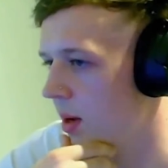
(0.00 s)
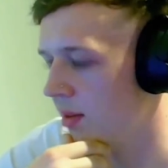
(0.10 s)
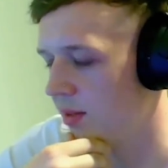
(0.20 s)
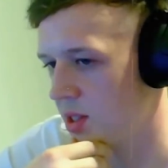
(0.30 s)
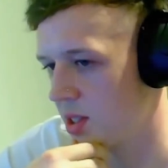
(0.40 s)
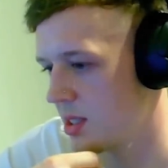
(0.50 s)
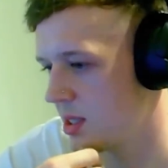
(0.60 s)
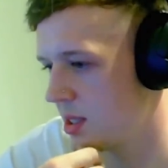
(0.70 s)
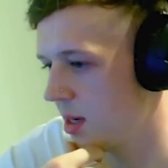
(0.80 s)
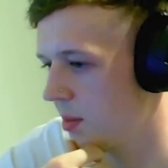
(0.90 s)
or whatever, just as
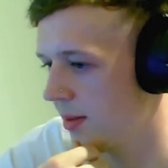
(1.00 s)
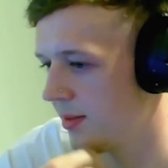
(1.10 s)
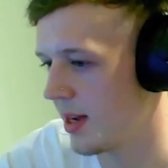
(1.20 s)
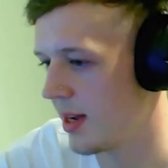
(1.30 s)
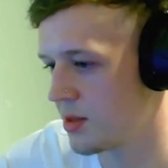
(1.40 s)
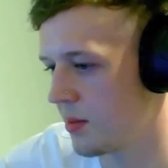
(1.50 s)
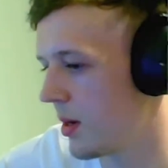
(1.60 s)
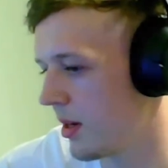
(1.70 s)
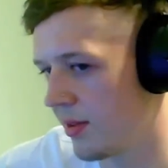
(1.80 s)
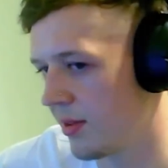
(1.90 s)
a bit of extra
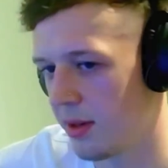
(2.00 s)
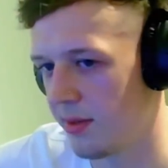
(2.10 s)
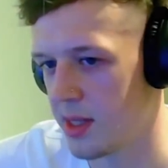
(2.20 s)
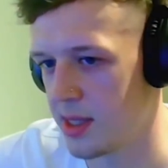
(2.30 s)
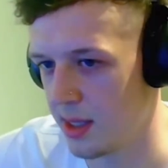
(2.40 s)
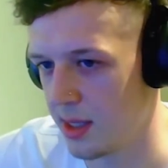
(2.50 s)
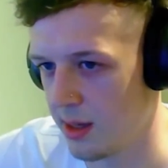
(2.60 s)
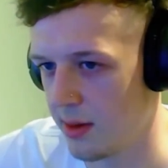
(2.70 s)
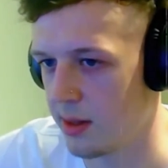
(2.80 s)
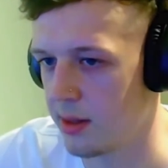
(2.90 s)
money for university. You
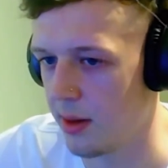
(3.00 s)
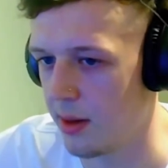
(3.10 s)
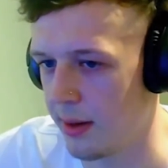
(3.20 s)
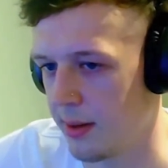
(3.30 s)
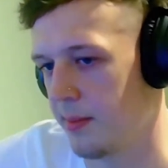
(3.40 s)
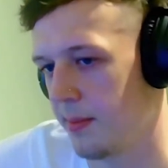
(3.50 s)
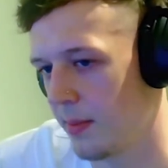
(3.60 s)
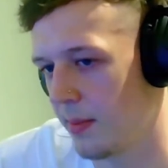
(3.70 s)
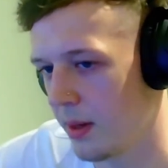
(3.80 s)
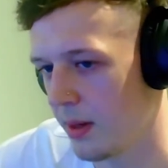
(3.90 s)
know, I could go out and
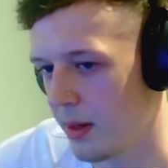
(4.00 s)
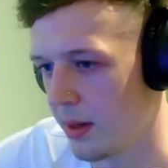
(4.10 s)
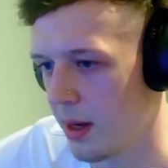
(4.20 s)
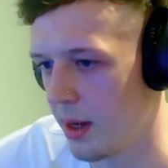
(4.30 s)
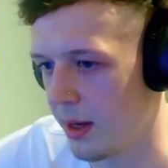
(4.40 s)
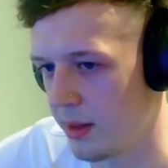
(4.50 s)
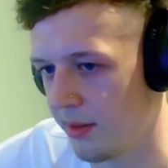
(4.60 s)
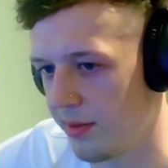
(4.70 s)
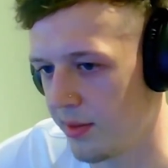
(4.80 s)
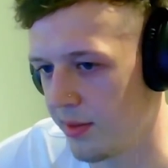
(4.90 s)
uh, go
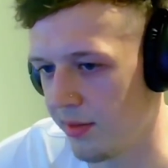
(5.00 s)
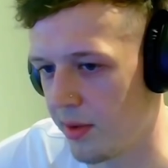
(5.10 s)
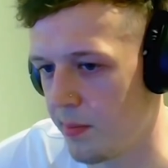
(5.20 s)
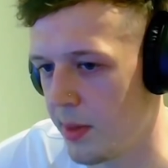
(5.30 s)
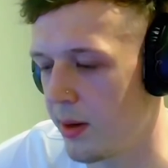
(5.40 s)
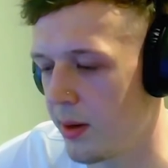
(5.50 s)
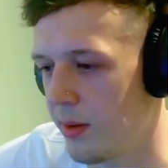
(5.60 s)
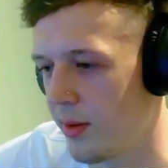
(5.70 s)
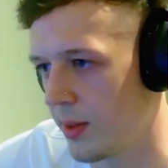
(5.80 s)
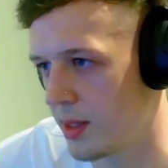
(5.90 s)
for, go for a meal if
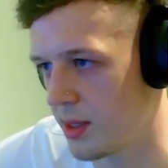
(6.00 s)
I wanted